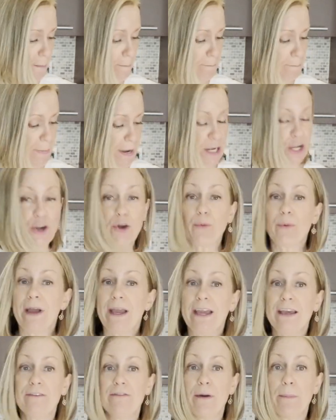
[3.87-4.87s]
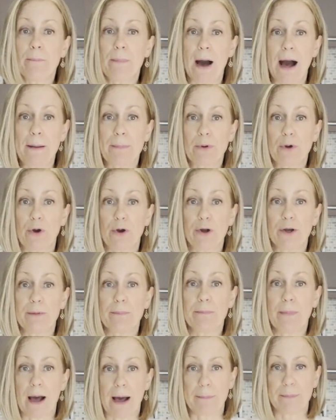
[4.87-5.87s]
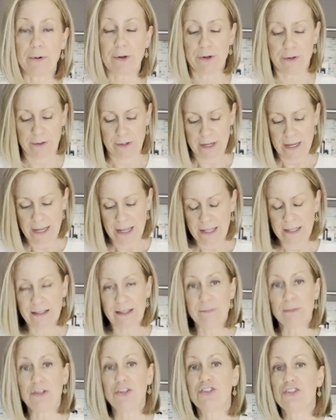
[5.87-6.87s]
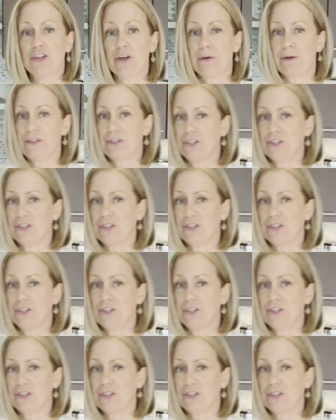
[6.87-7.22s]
microwave popcorn popper. Let me show it